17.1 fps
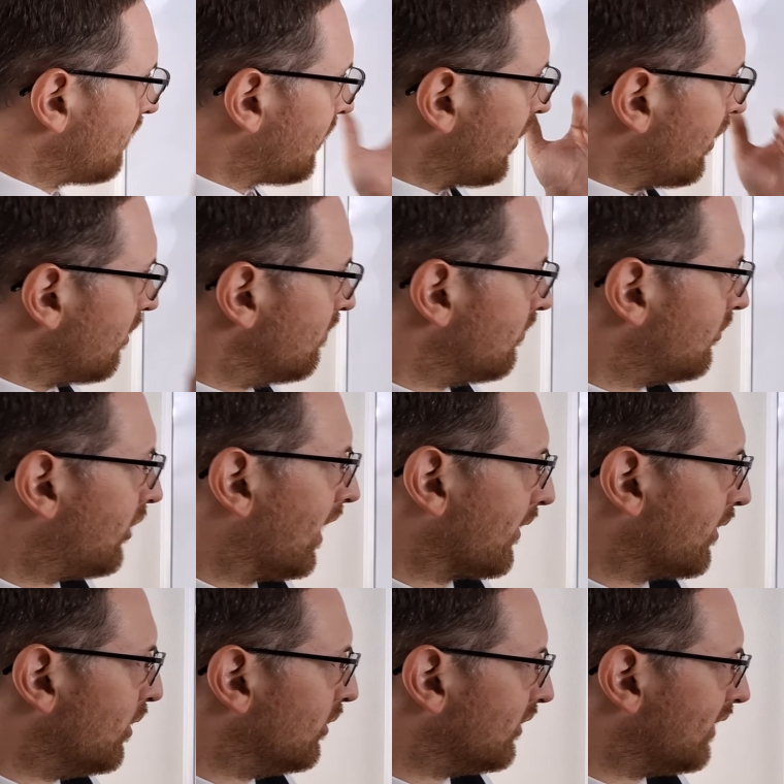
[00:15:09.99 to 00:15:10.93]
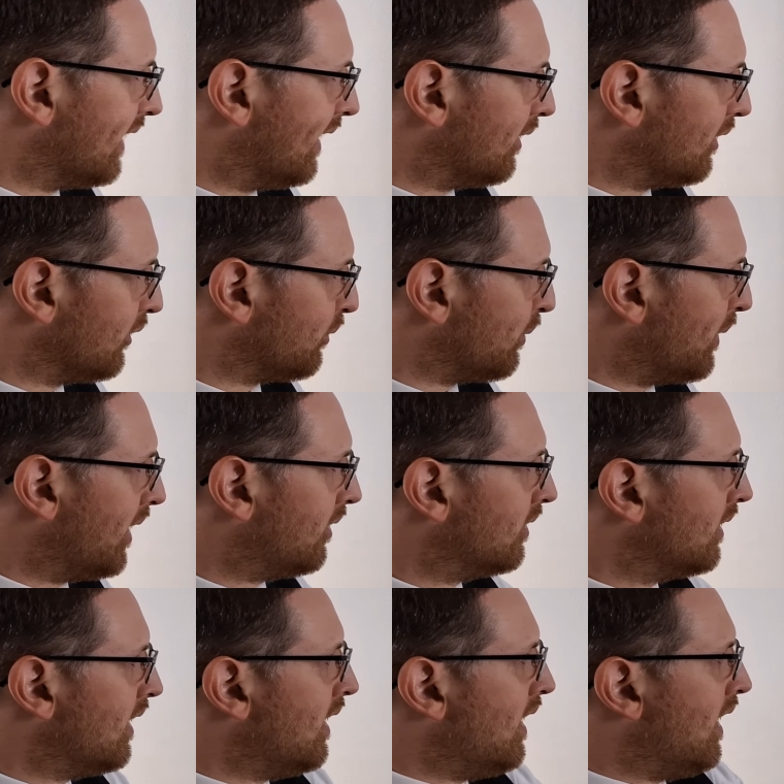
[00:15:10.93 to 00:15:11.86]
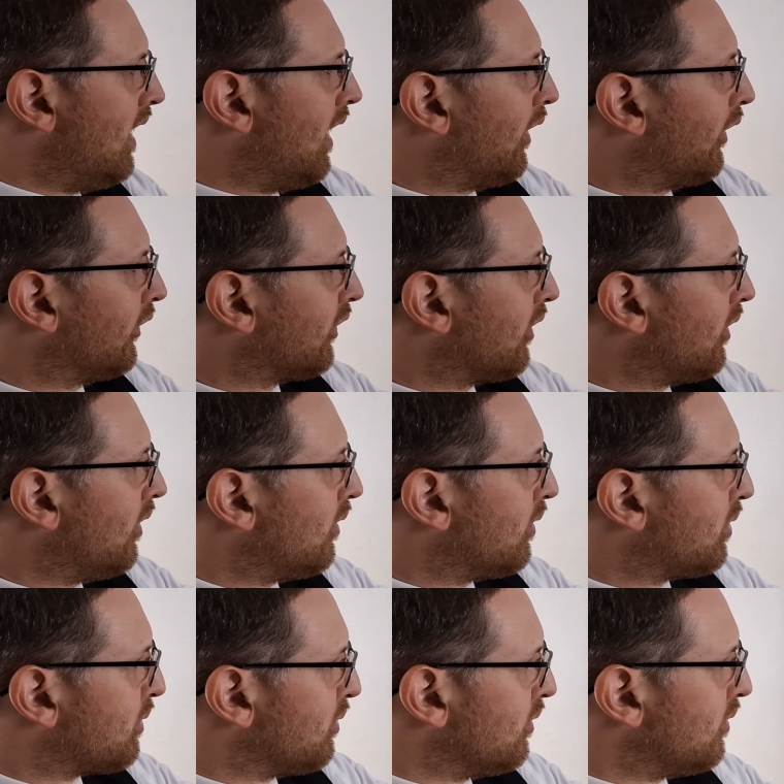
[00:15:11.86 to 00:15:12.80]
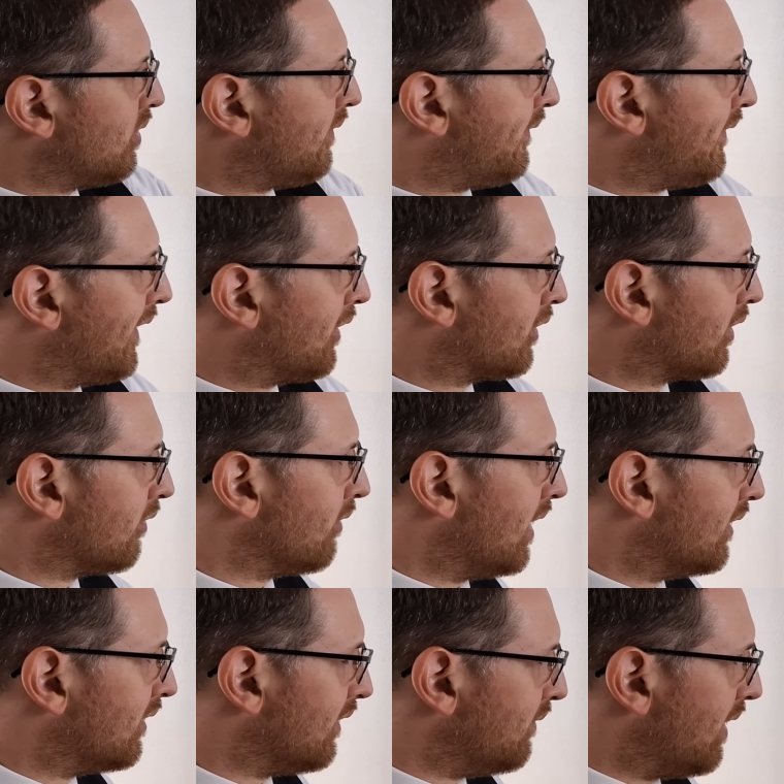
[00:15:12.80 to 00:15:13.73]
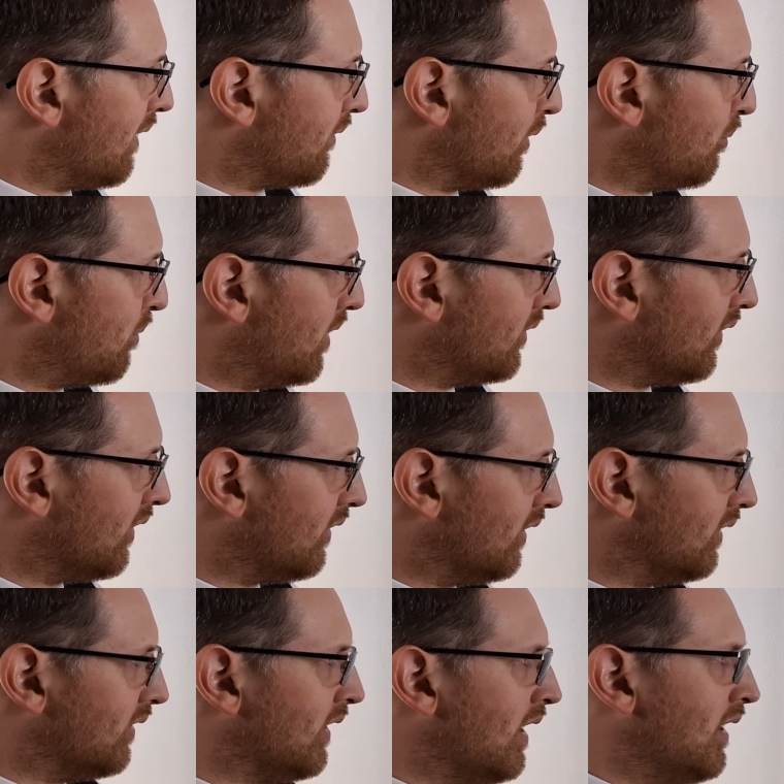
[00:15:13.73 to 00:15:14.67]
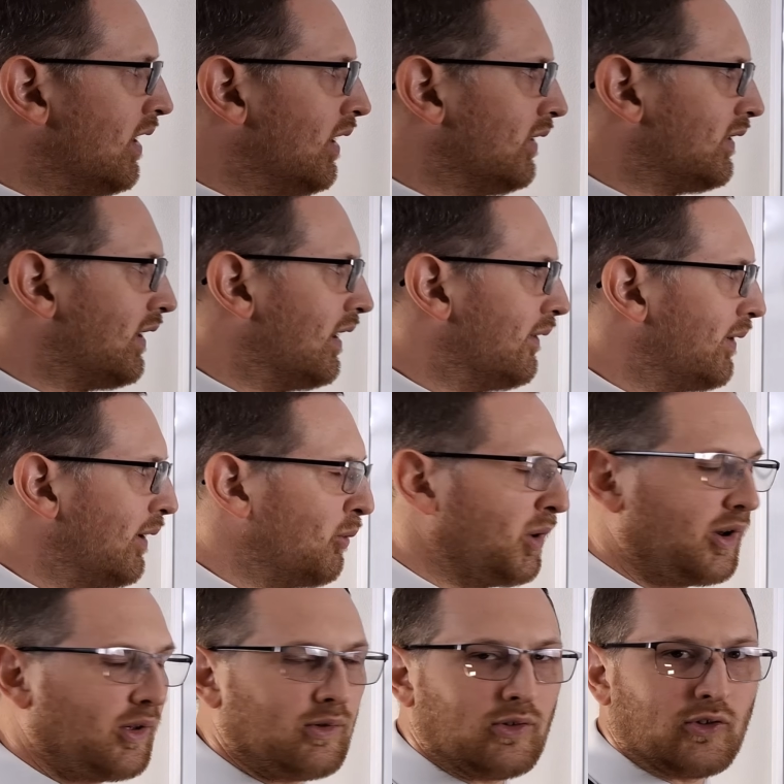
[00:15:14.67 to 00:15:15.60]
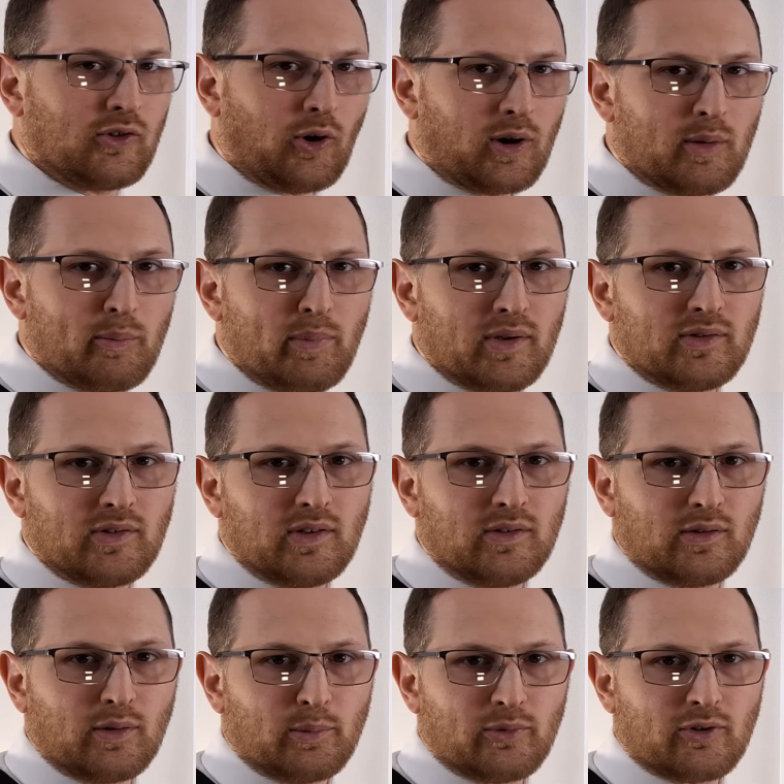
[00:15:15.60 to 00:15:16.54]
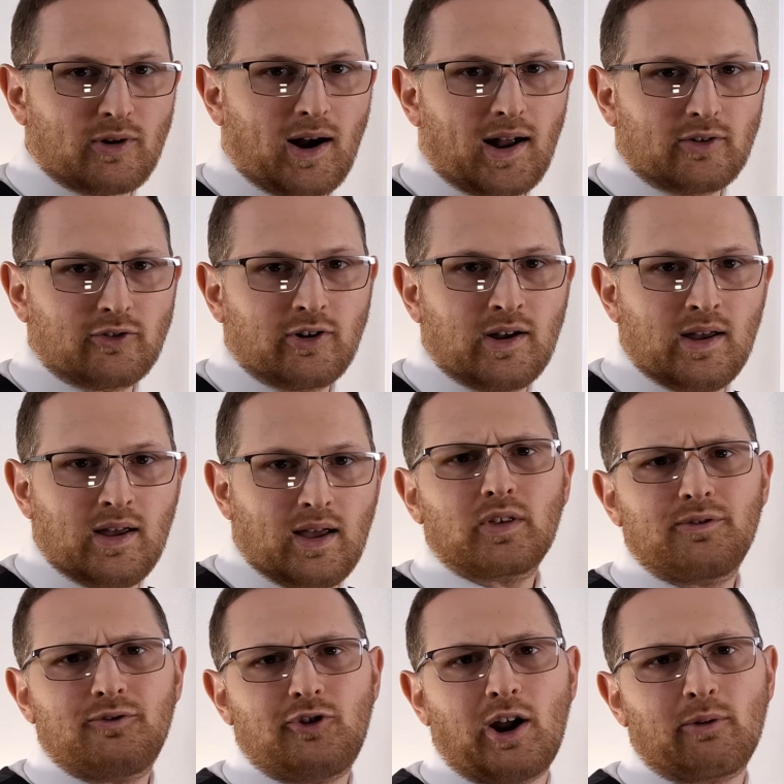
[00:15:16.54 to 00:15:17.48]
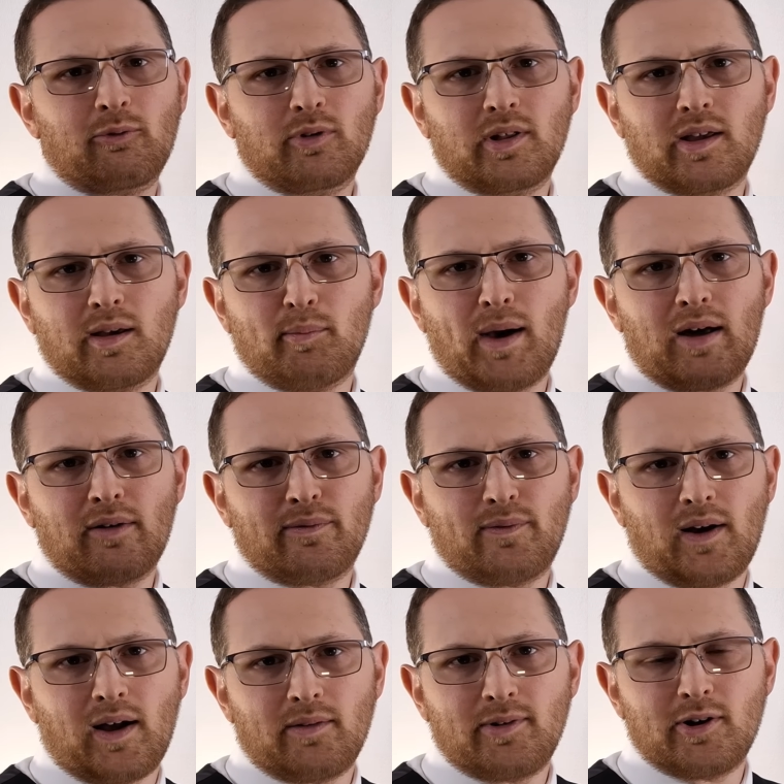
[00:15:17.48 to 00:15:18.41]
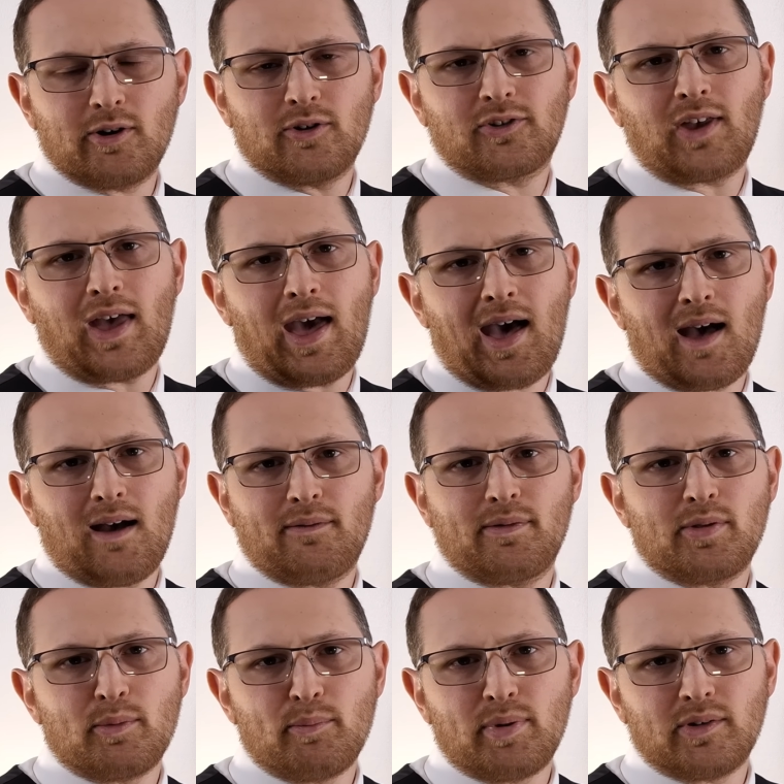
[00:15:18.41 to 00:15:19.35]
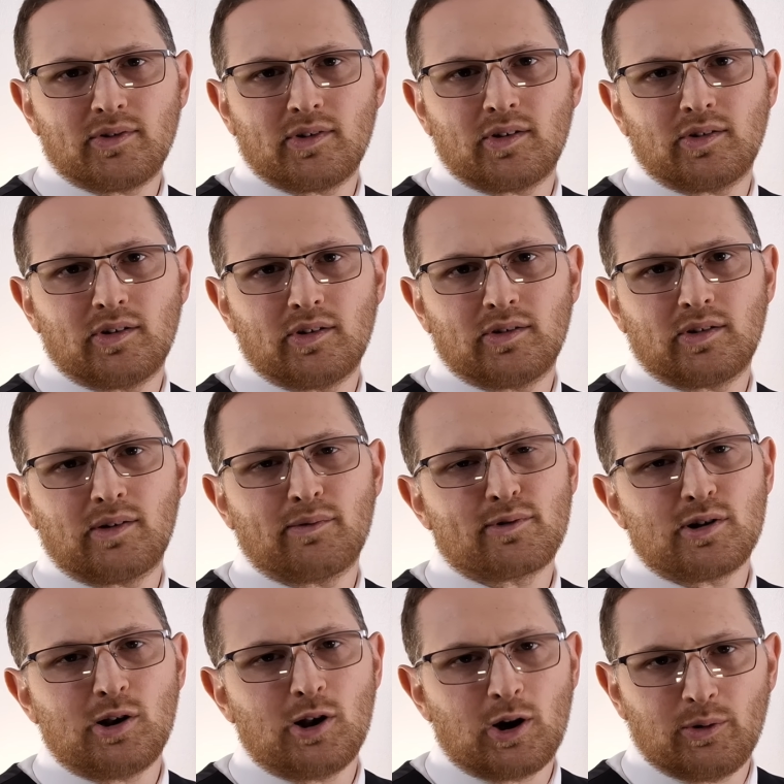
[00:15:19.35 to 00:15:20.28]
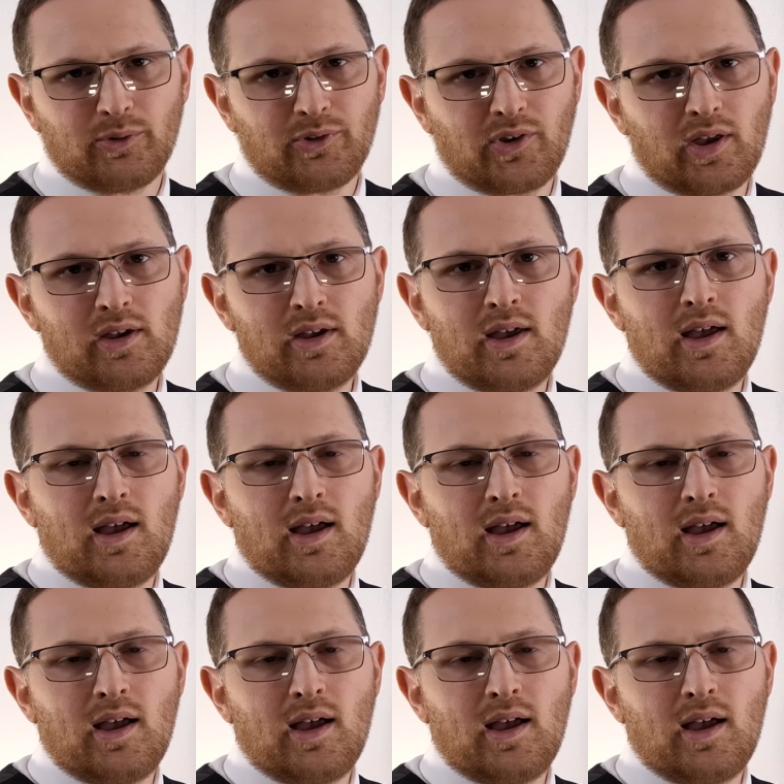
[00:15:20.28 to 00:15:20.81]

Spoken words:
So check those out as well. I also go through the failure rates of different businesses. Say if I want to start a business from scratch, generally about 5 years, half of the businesses have closed.